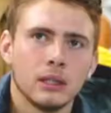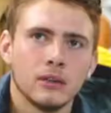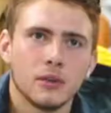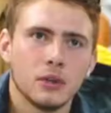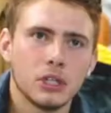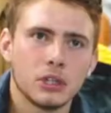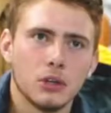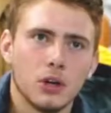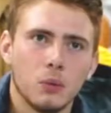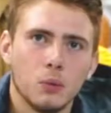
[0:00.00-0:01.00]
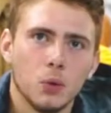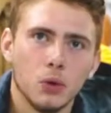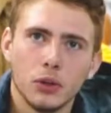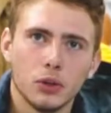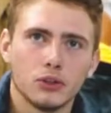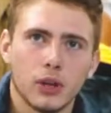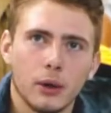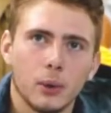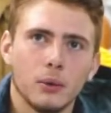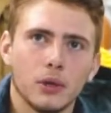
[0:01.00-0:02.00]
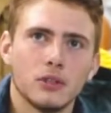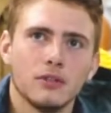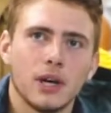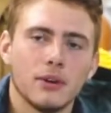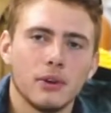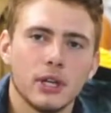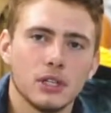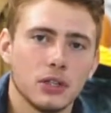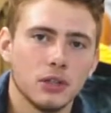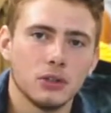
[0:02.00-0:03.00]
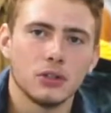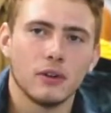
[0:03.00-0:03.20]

few years ago I won the ultra lightweight 125 race at the Ulster